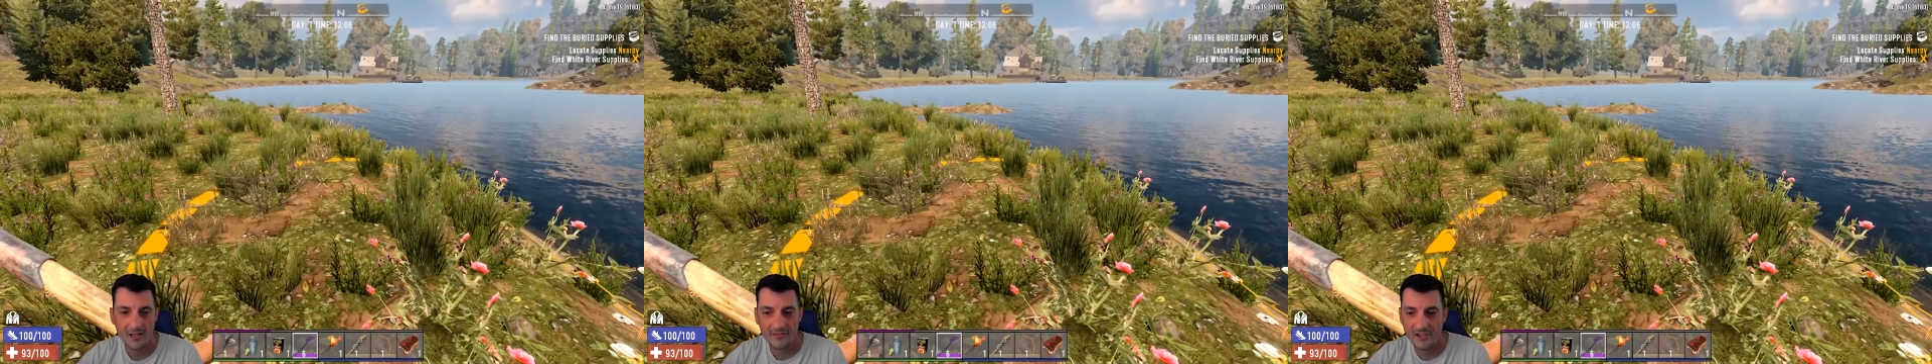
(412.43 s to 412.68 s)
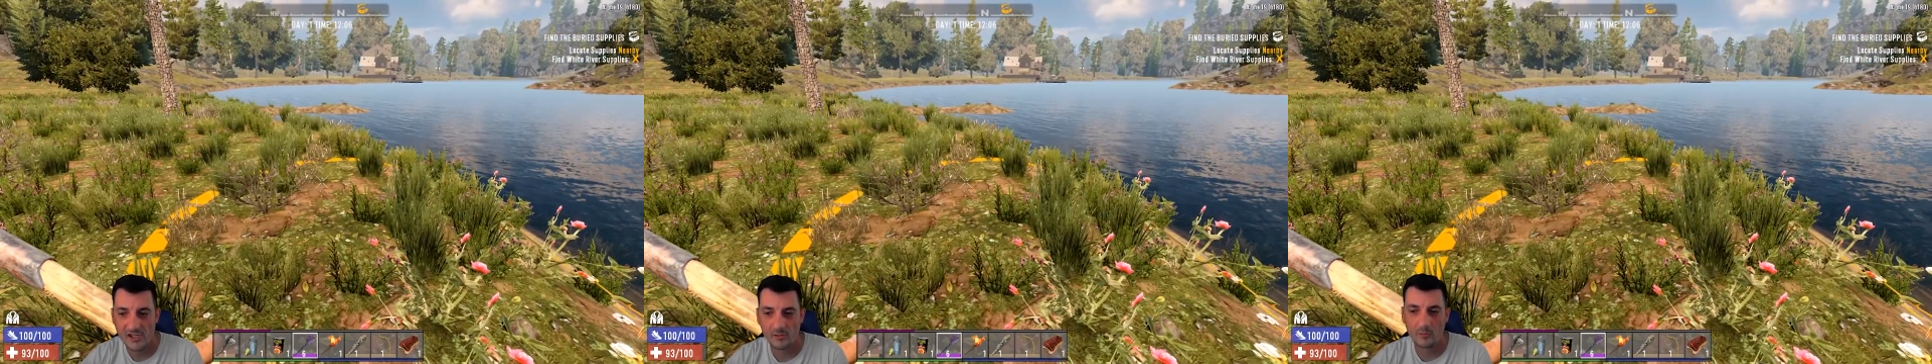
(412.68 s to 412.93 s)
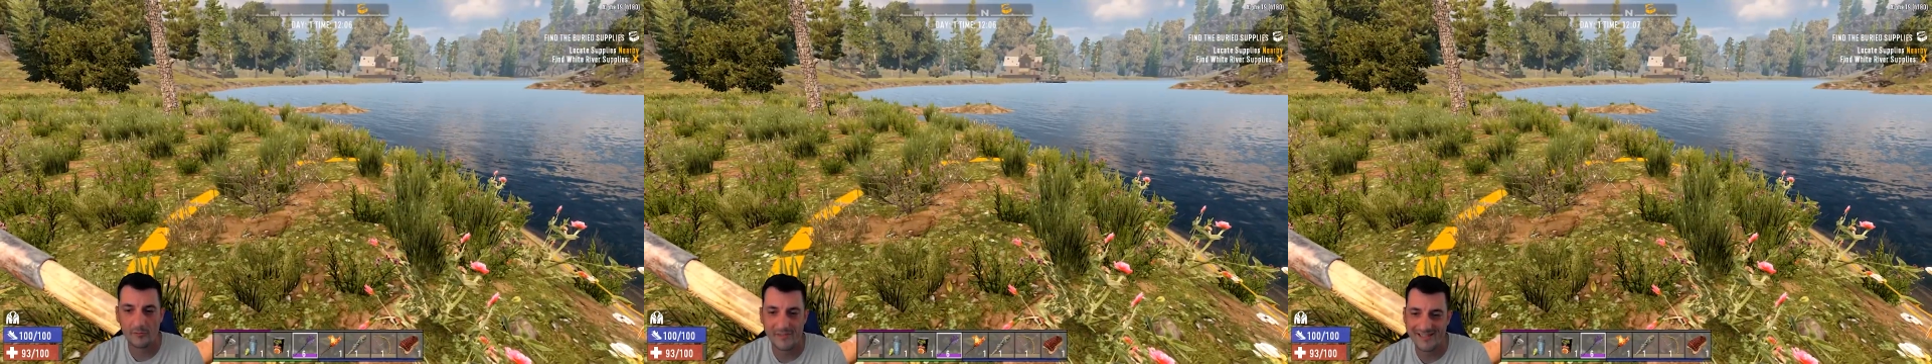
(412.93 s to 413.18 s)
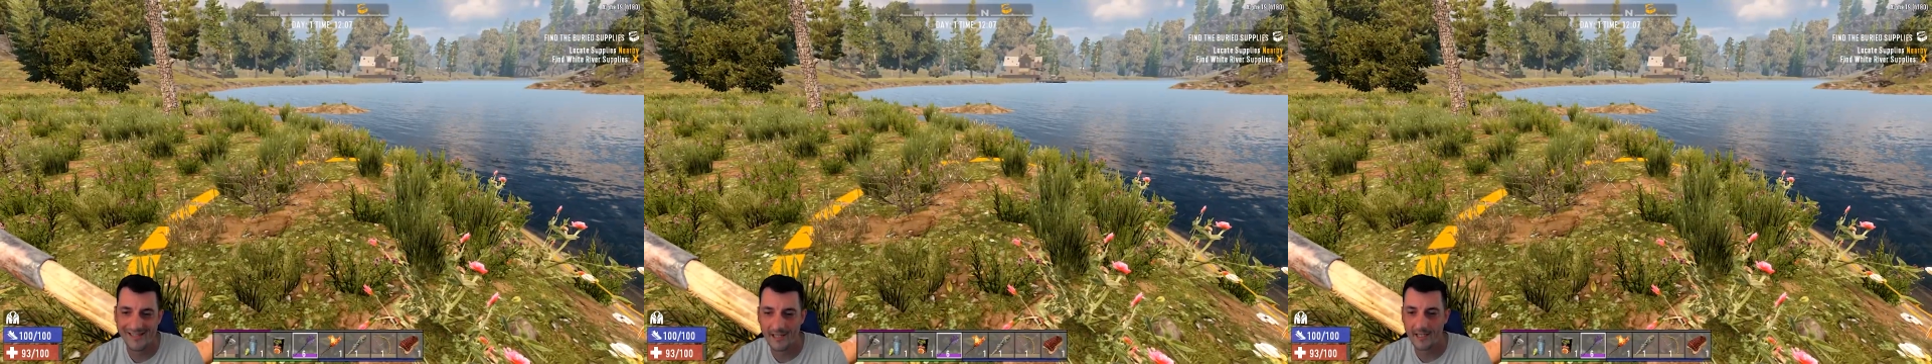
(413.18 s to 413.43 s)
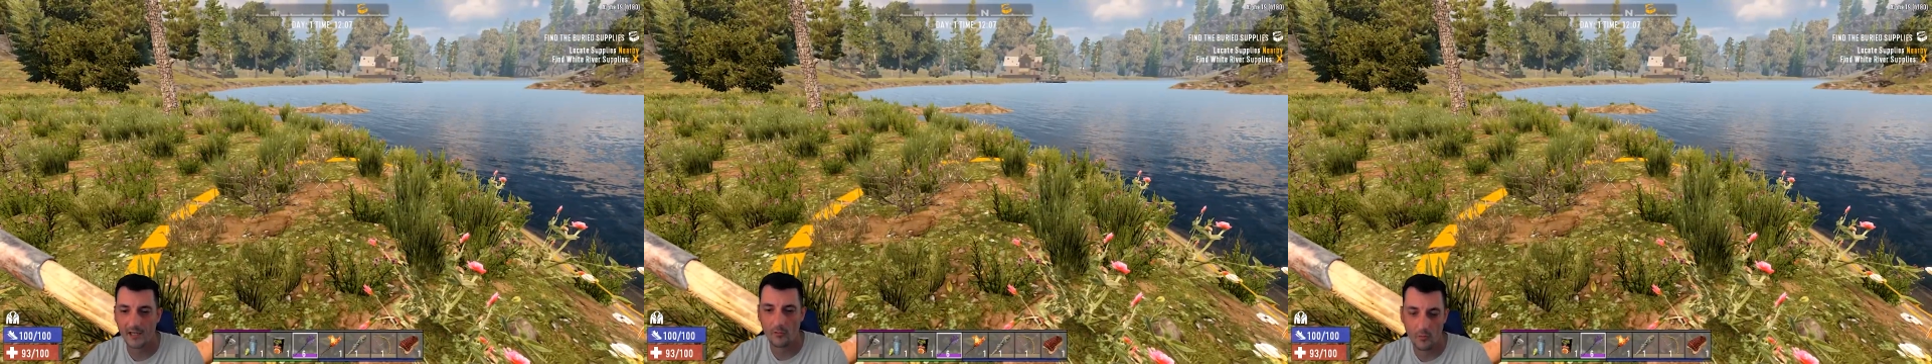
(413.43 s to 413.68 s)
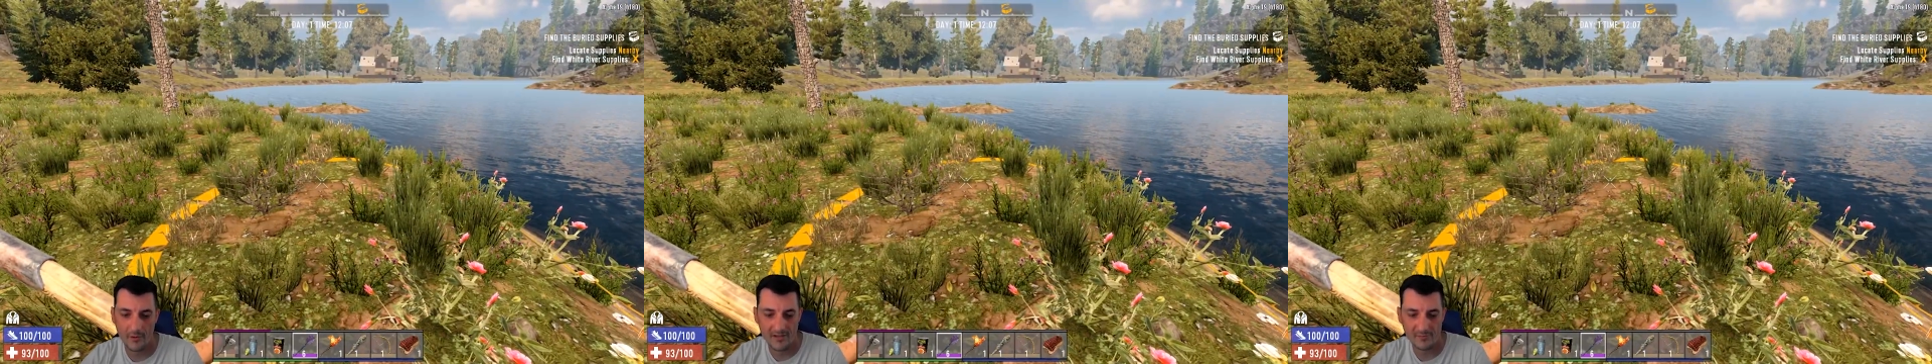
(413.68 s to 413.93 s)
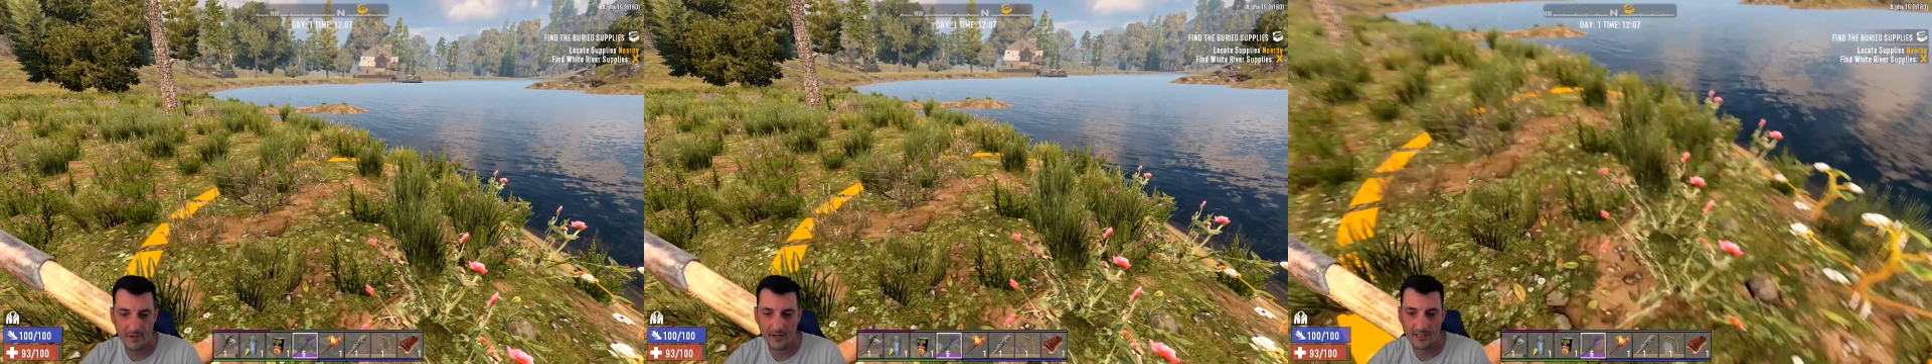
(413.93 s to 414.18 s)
the general vicinity of where this buried